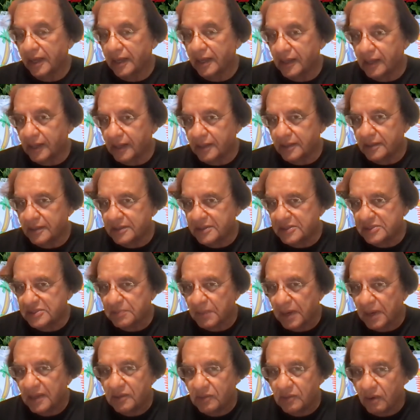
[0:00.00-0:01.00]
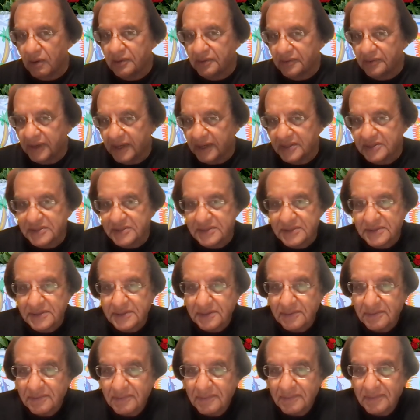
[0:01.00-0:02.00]
The smart contracts
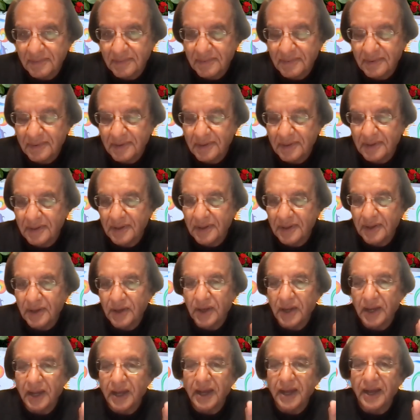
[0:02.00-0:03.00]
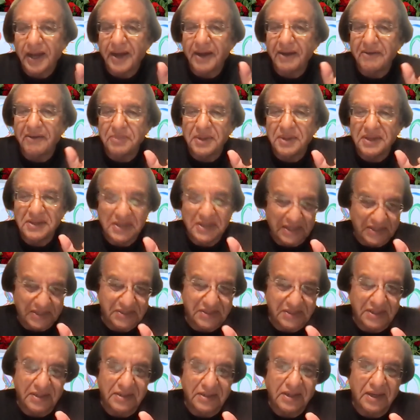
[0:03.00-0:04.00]
have been
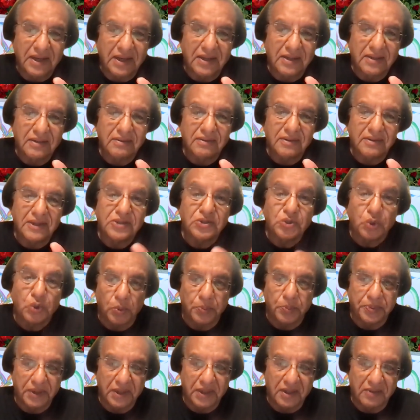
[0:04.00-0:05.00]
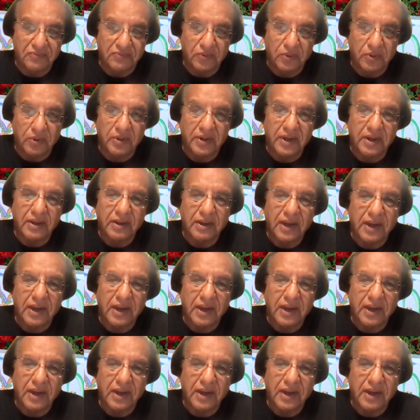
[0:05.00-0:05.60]
tested in Ethiopia for